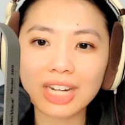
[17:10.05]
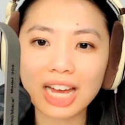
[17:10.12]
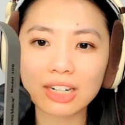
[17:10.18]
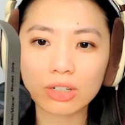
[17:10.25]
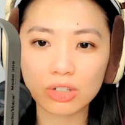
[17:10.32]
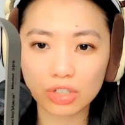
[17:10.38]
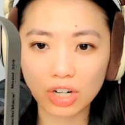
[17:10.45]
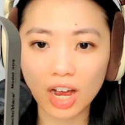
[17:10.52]
at
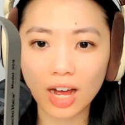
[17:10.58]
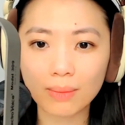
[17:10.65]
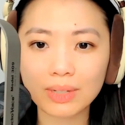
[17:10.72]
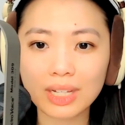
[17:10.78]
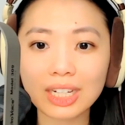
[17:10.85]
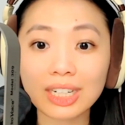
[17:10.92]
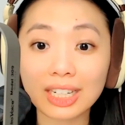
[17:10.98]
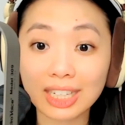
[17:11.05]
her job
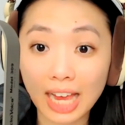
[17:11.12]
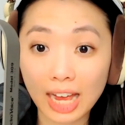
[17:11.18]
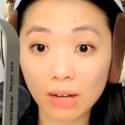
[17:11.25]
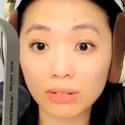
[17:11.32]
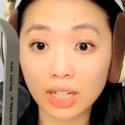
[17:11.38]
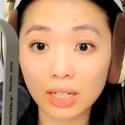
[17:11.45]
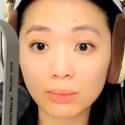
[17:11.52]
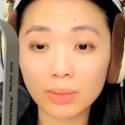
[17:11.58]
in
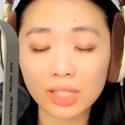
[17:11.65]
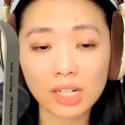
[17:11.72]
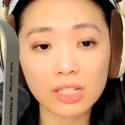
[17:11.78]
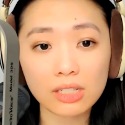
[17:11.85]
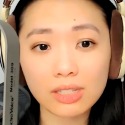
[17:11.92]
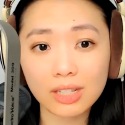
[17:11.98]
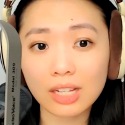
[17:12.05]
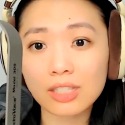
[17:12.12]
accounting
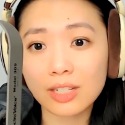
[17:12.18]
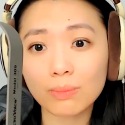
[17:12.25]
because that's right.